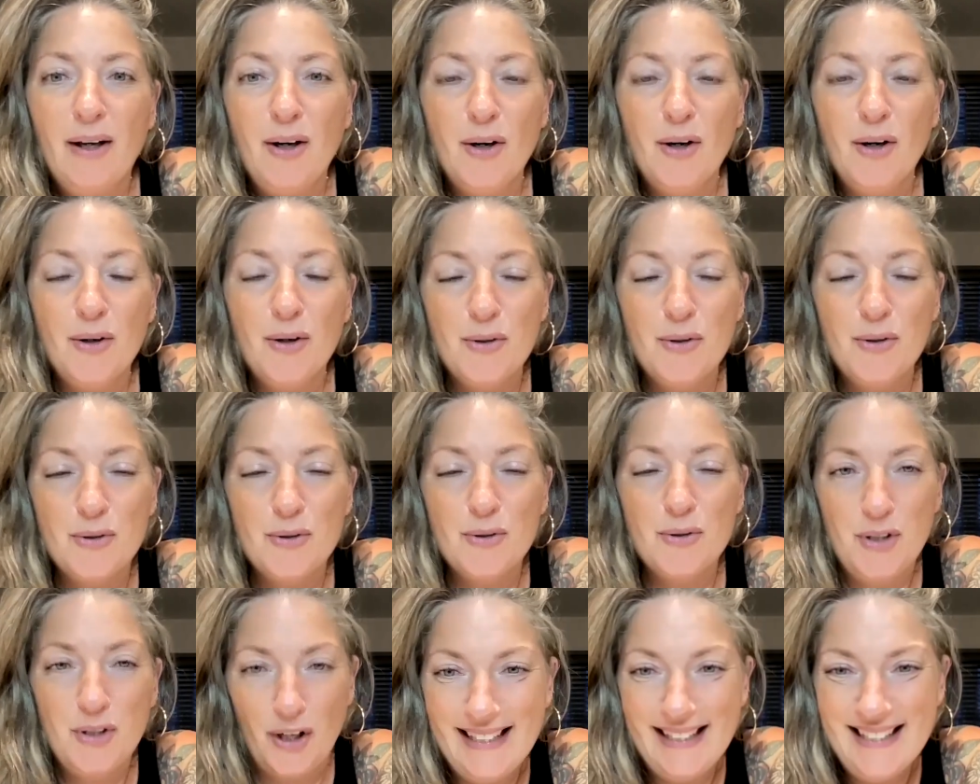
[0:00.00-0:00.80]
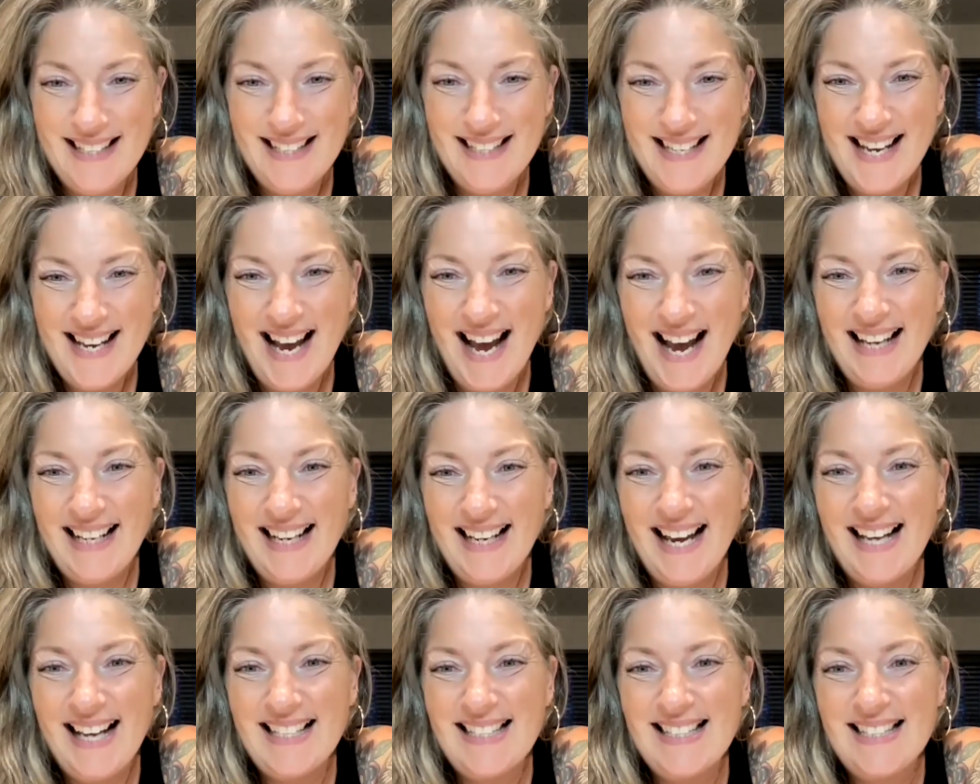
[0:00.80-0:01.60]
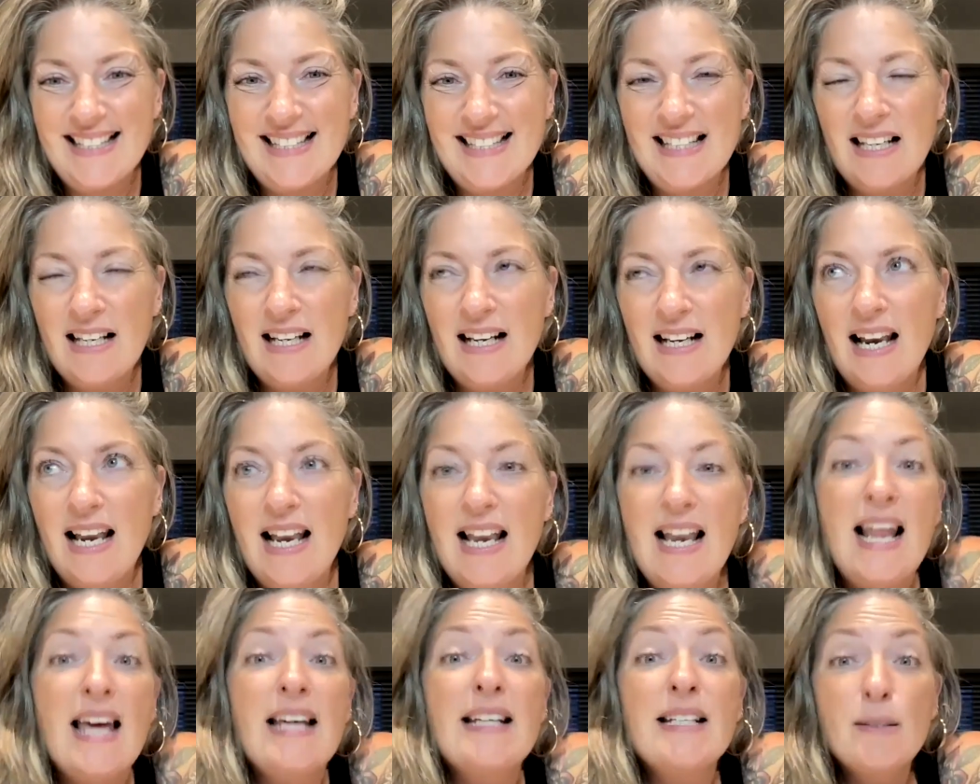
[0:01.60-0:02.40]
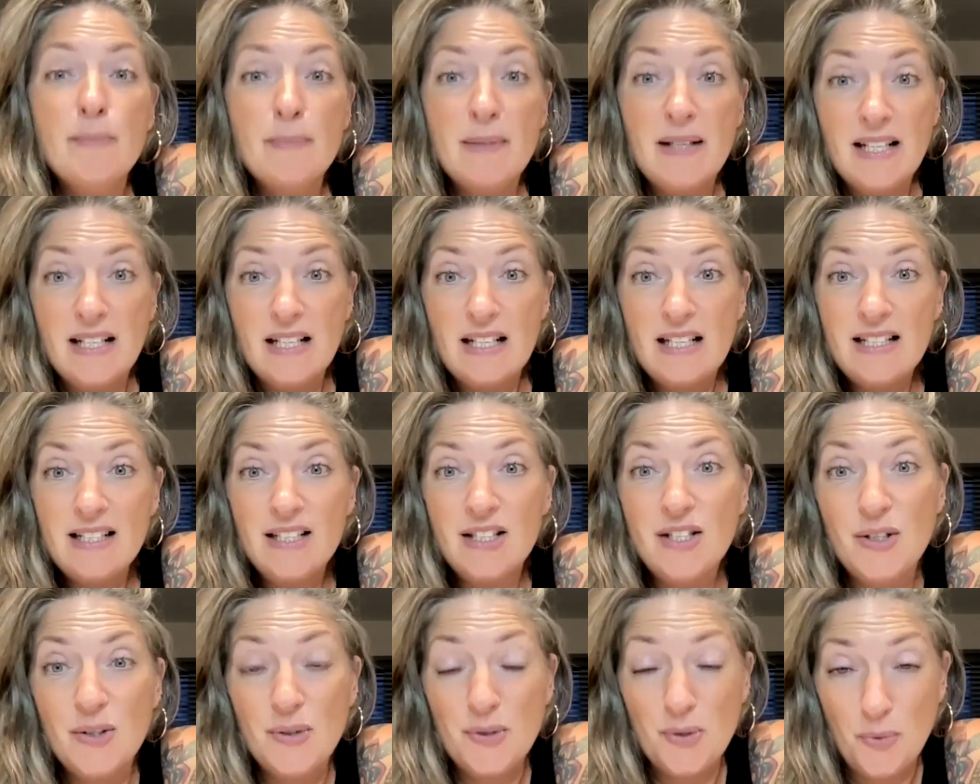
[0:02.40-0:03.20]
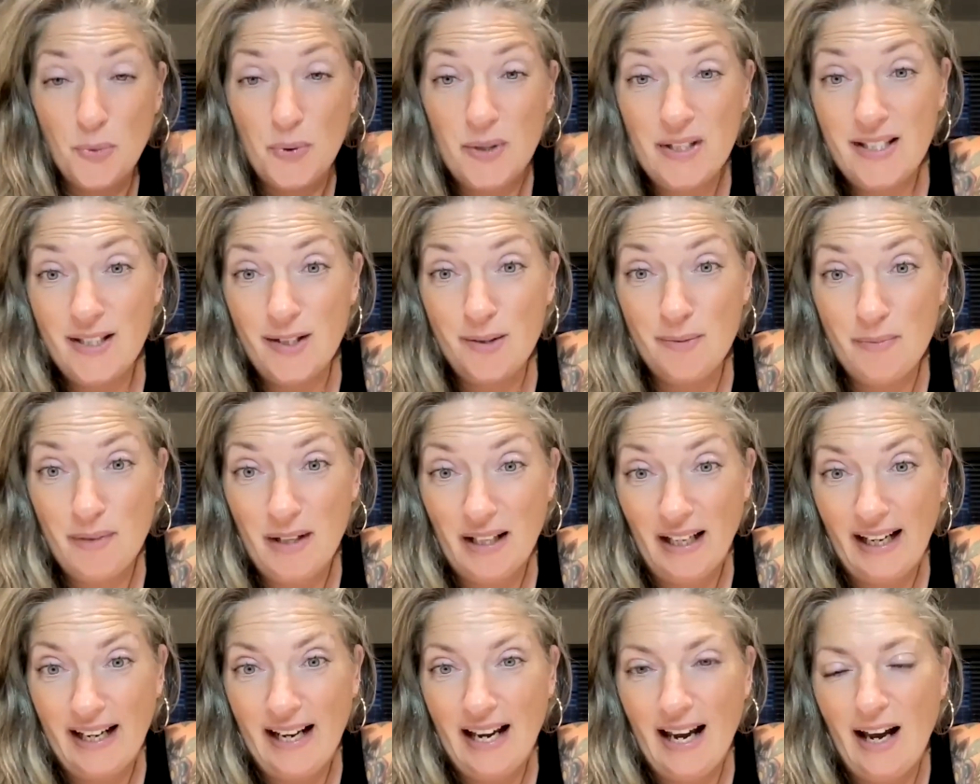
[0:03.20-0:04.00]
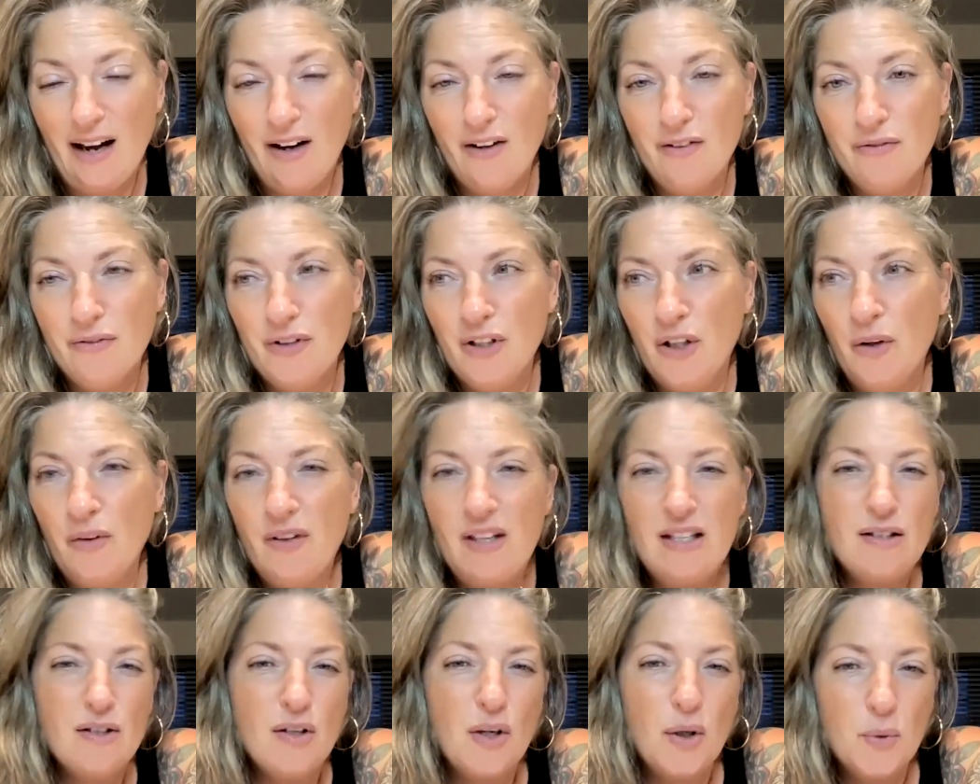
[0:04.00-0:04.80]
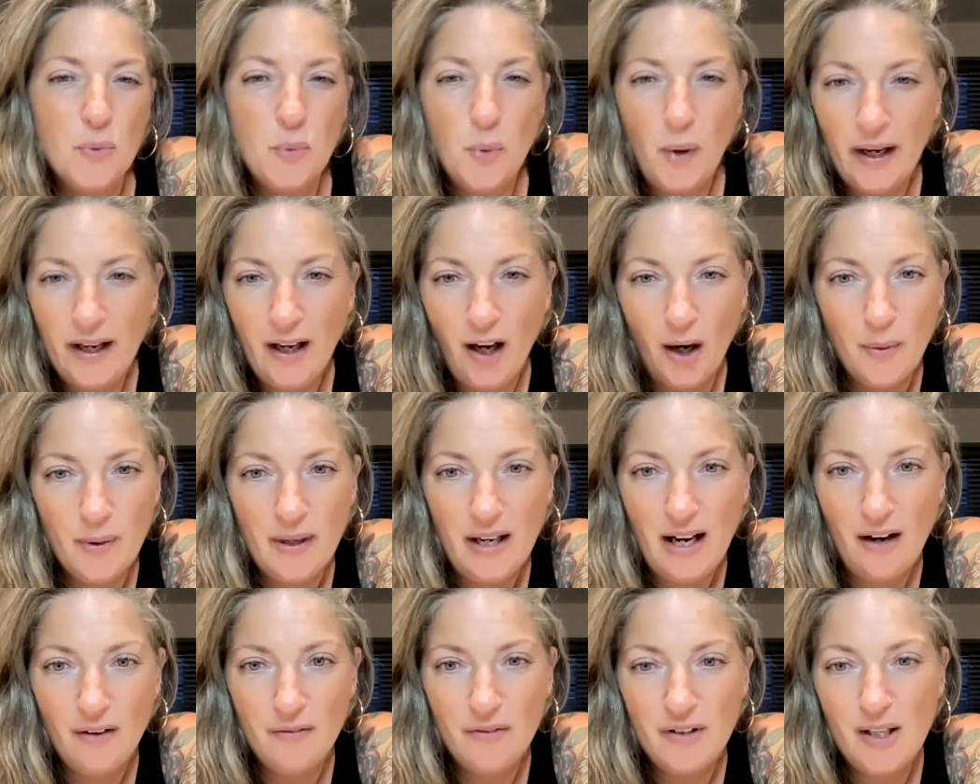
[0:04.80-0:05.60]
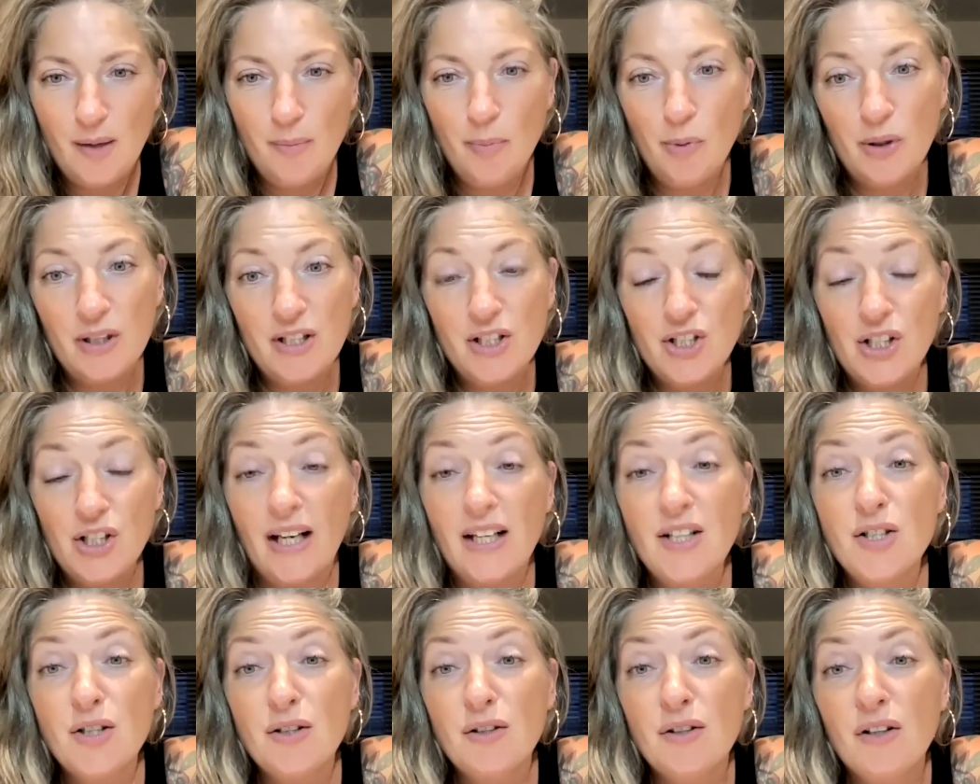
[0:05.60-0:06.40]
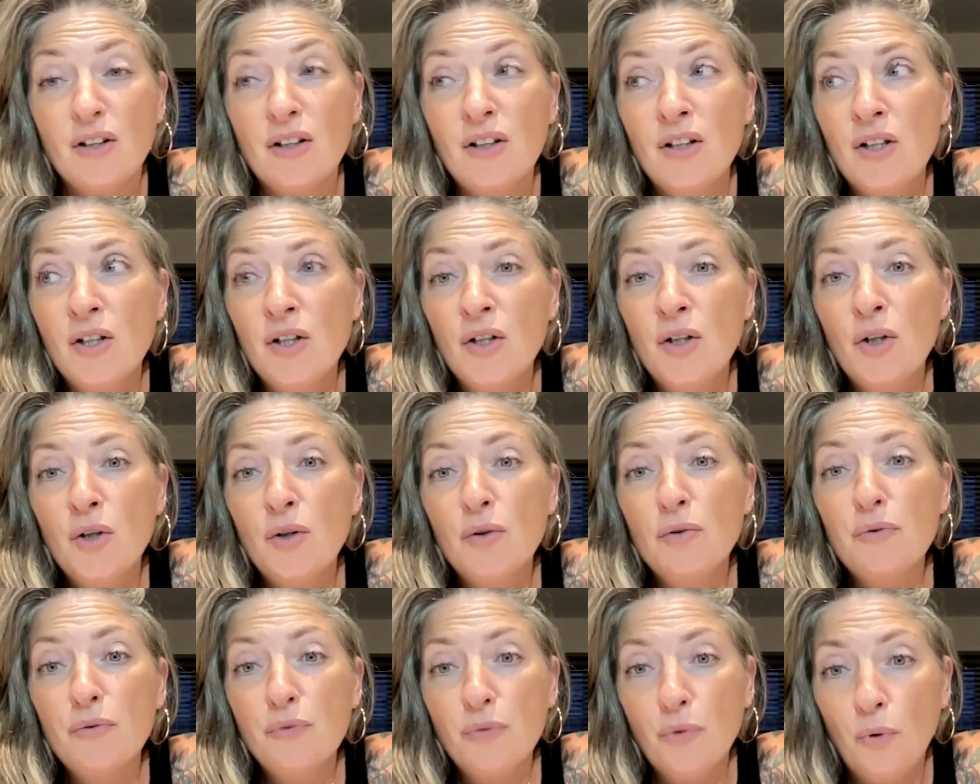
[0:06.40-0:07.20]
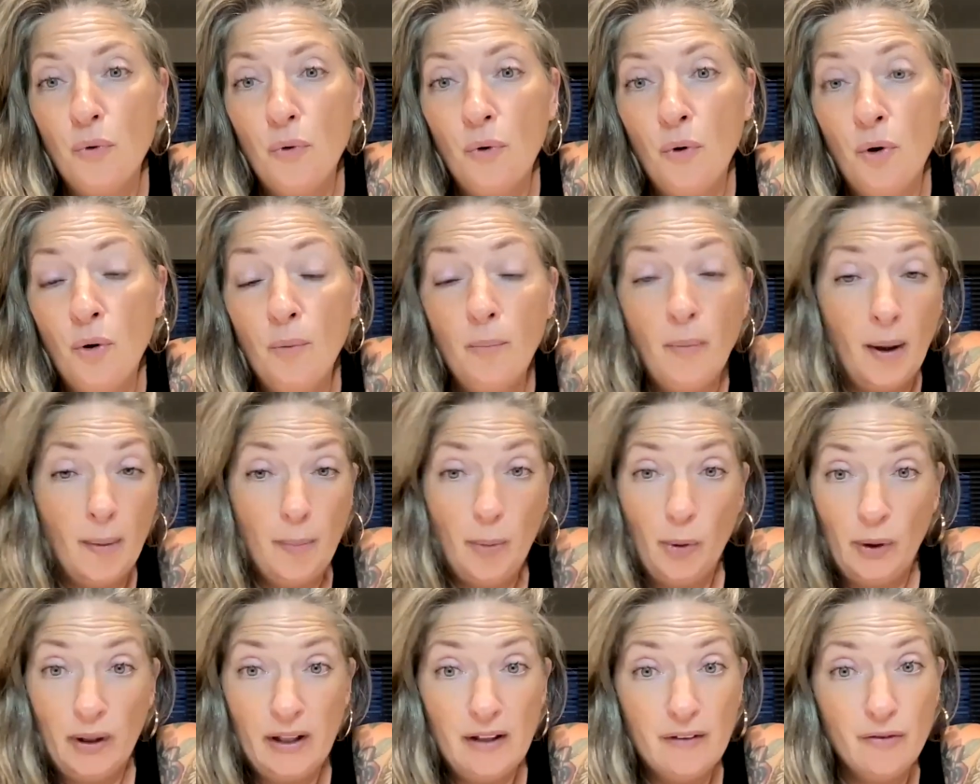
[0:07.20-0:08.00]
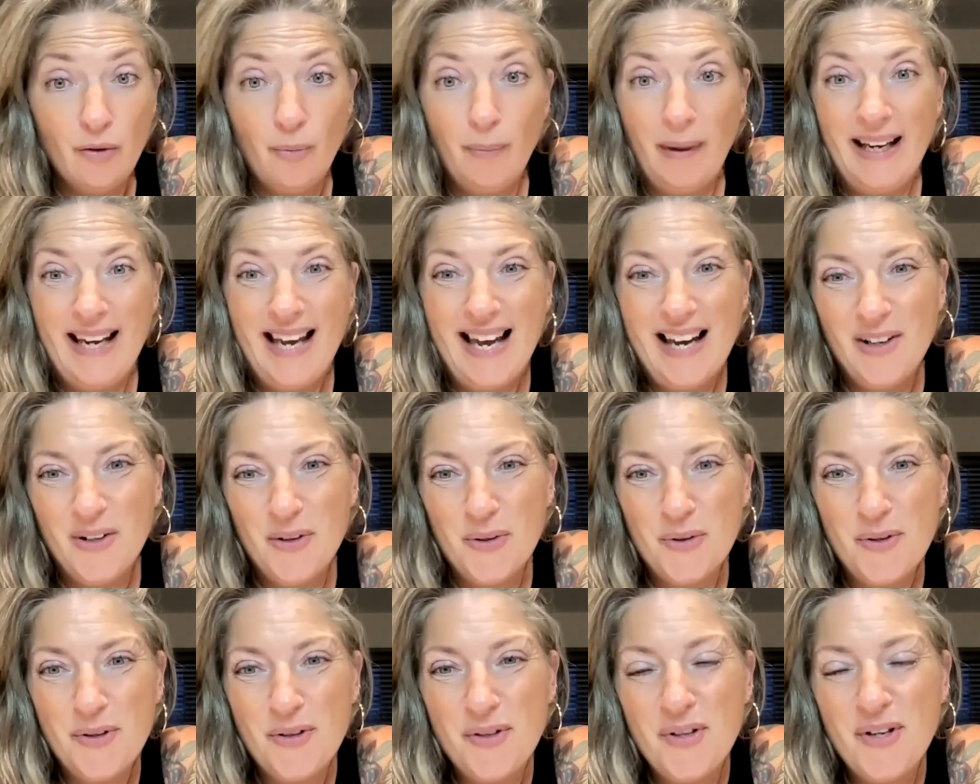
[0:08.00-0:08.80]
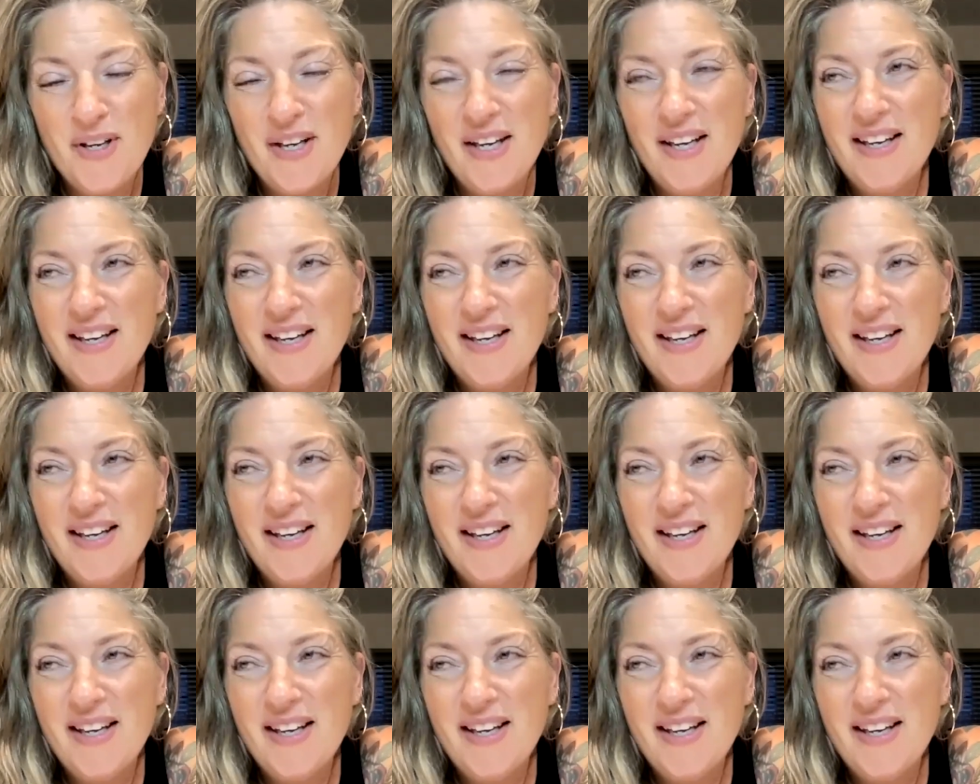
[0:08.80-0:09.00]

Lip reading: my whole journey and has led me to the wisdom that I have. You know, there's no way I would have the appreciation for my body, for my health,